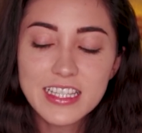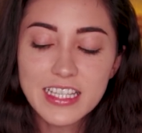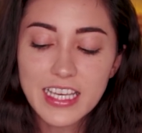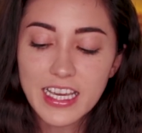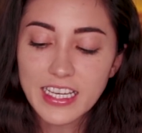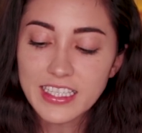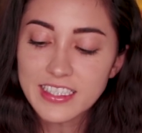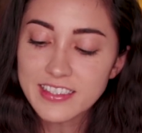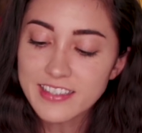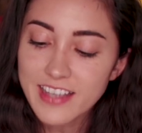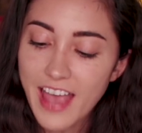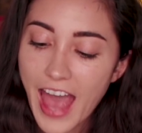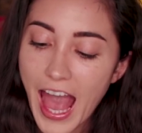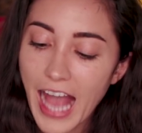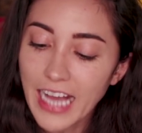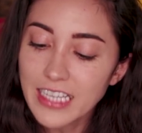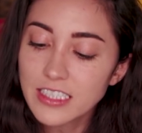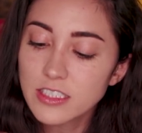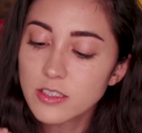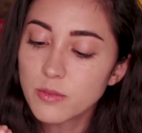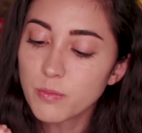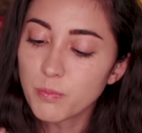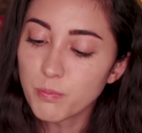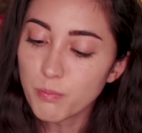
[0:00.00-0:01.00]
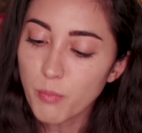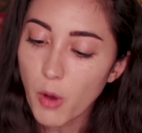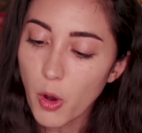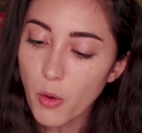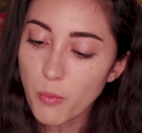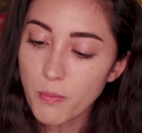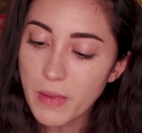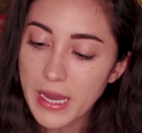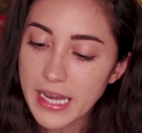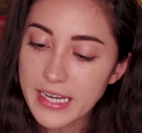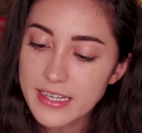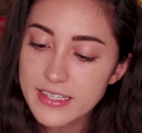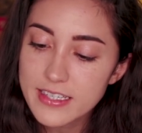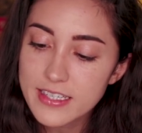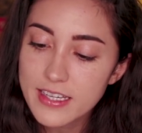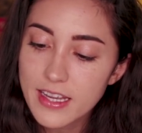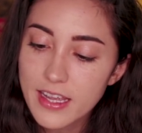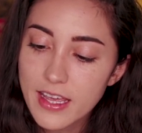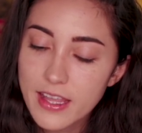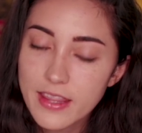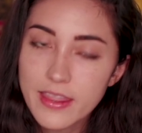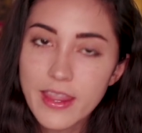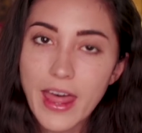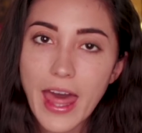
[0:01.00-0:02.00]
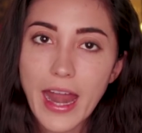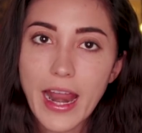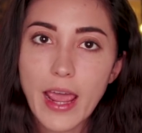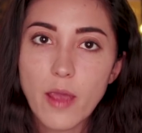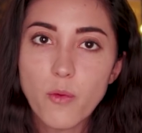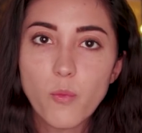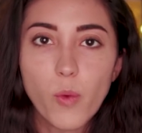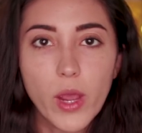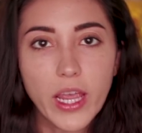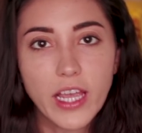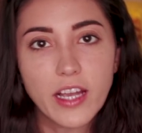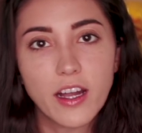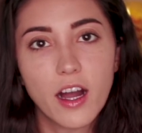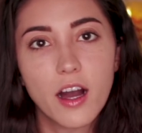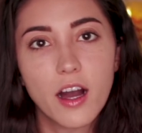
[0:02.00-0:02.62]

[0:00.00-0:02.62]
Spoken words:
the exact moment that I wake